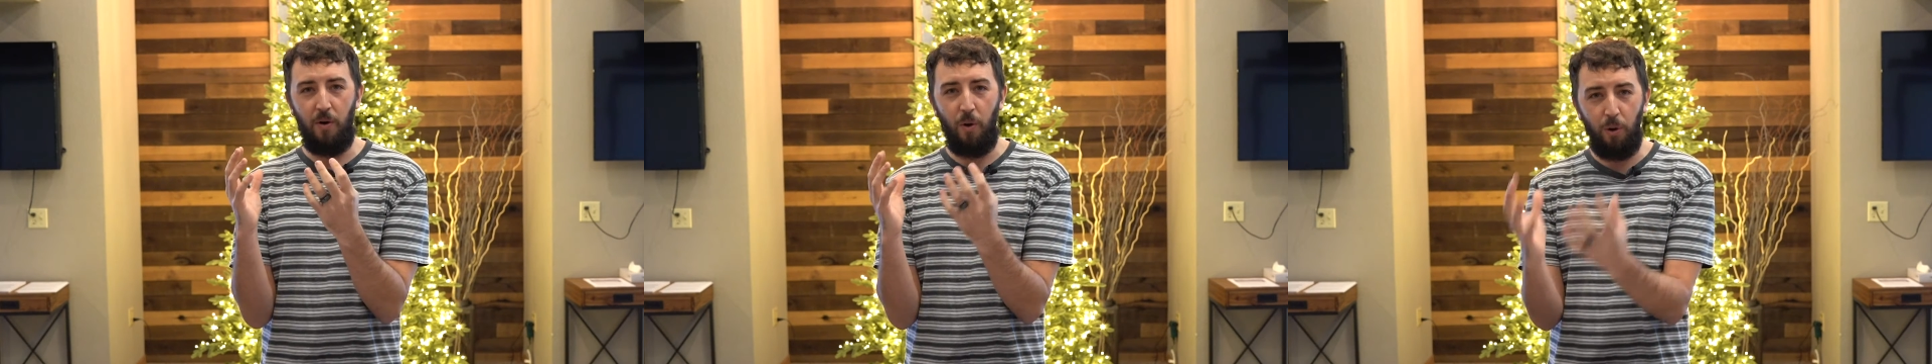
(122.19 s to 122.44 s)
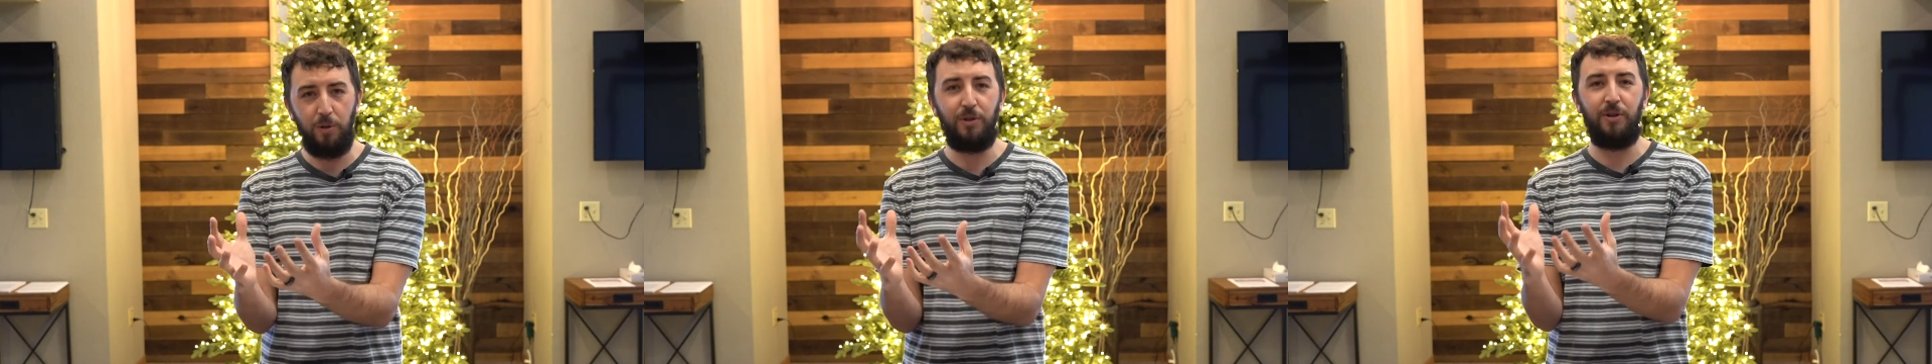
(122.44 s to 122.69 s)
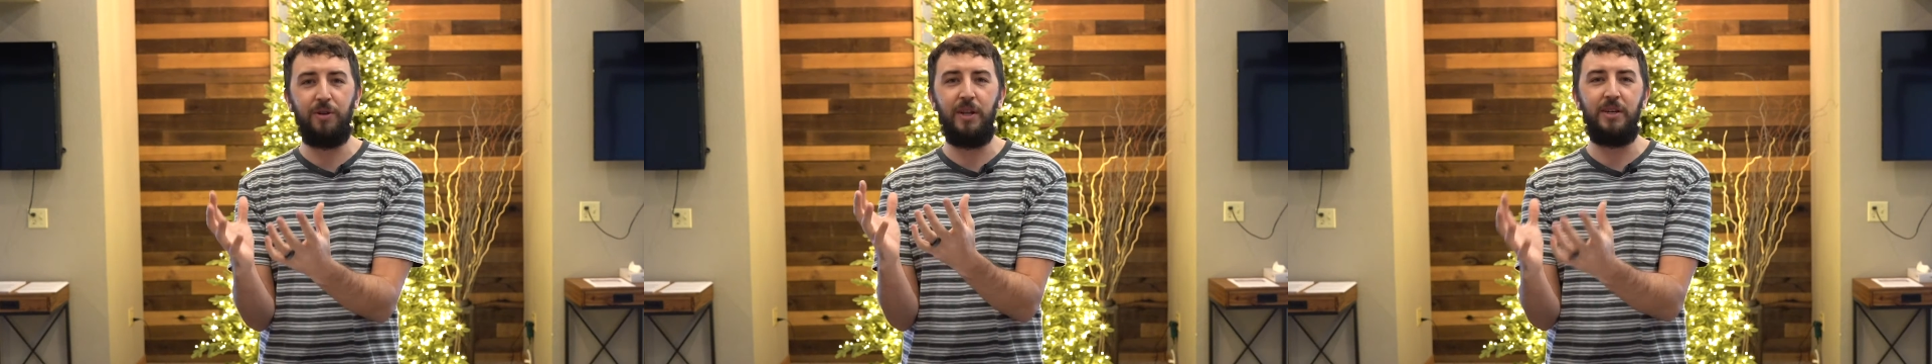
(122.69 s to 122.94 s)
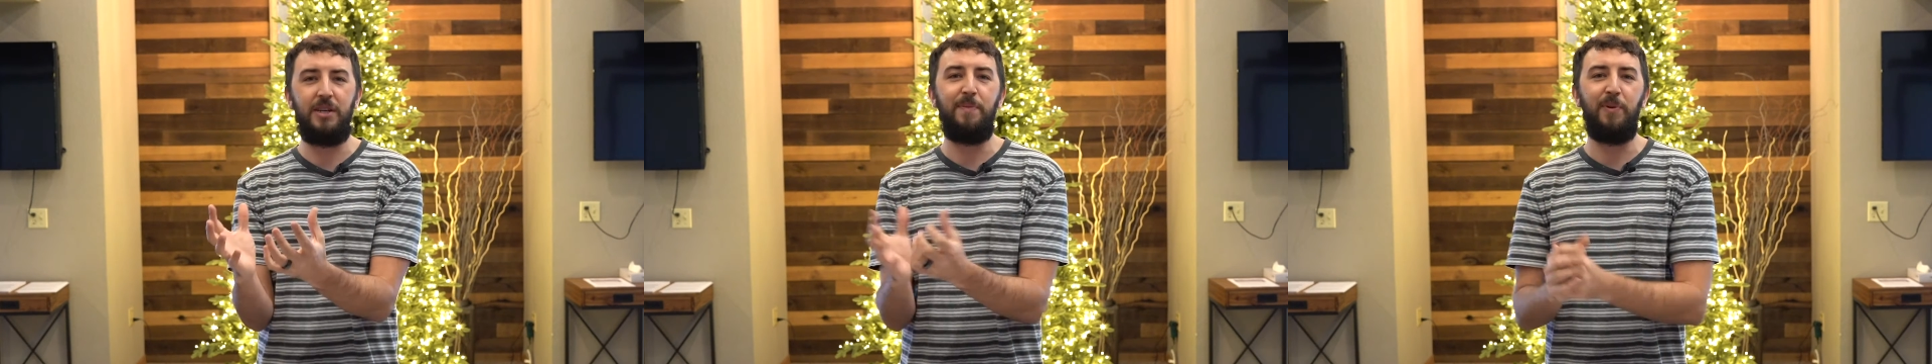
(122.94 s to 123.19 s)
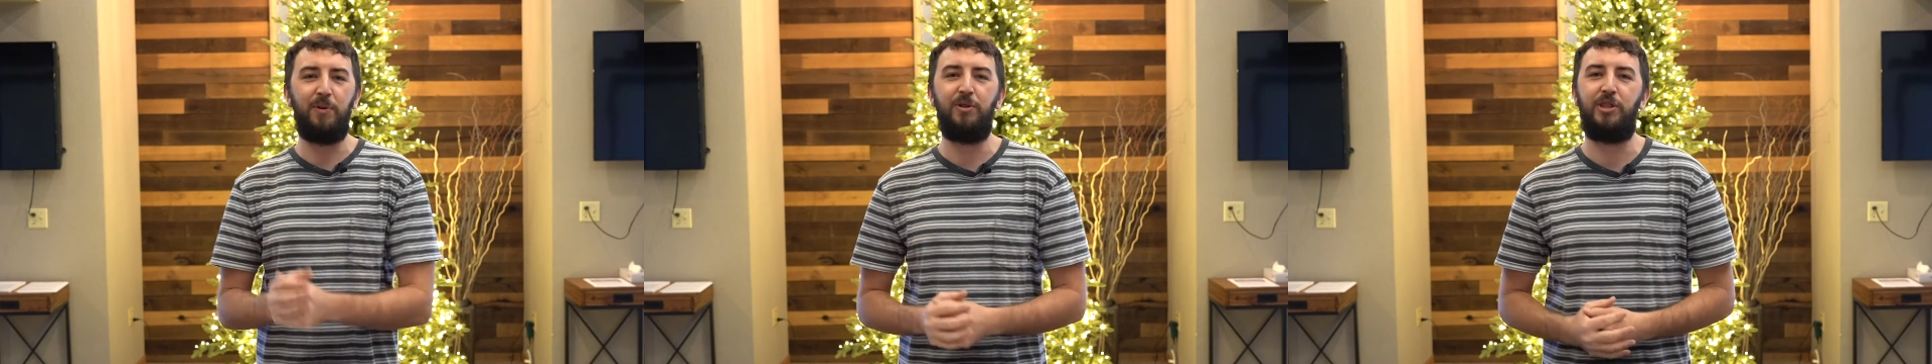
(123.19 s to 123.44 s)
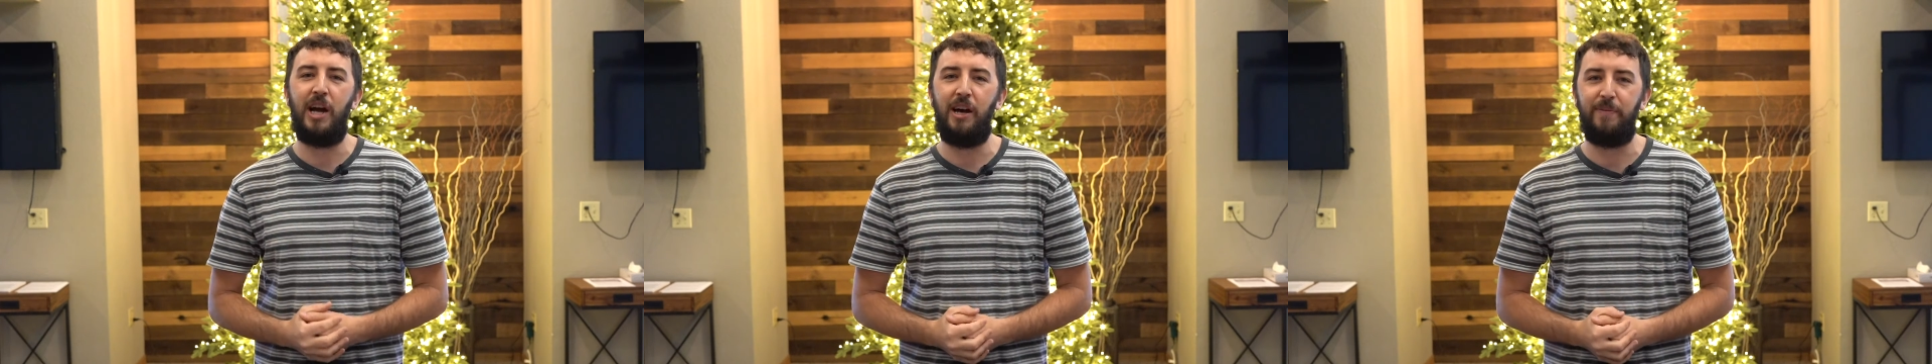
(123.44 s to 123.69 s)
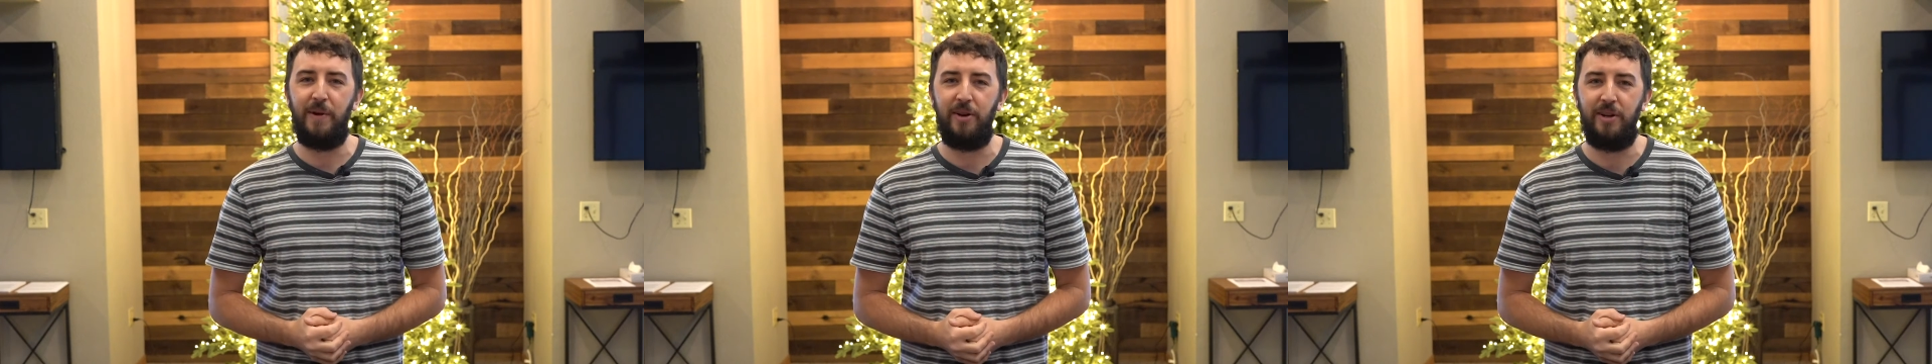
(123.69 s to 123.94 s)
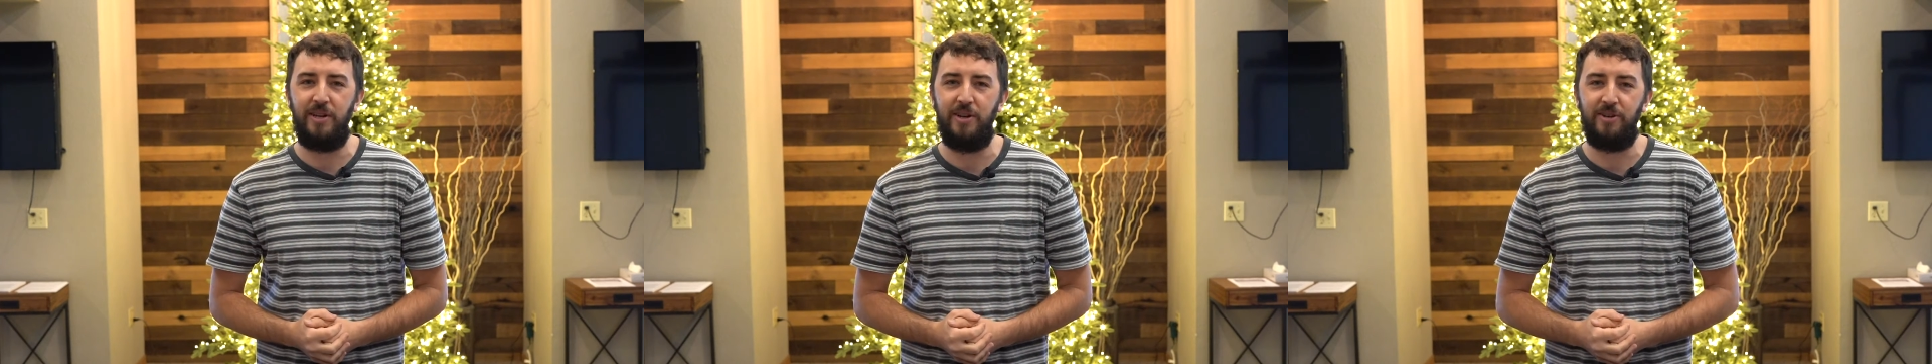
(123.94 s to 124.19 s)
older than typical
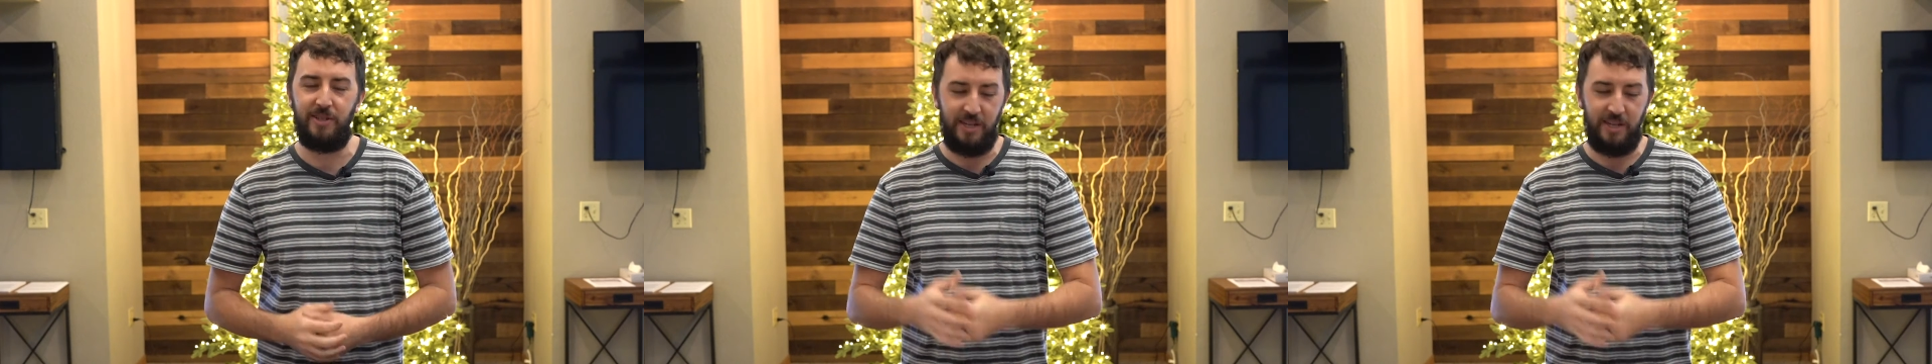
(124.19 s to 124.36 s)
childbearing years,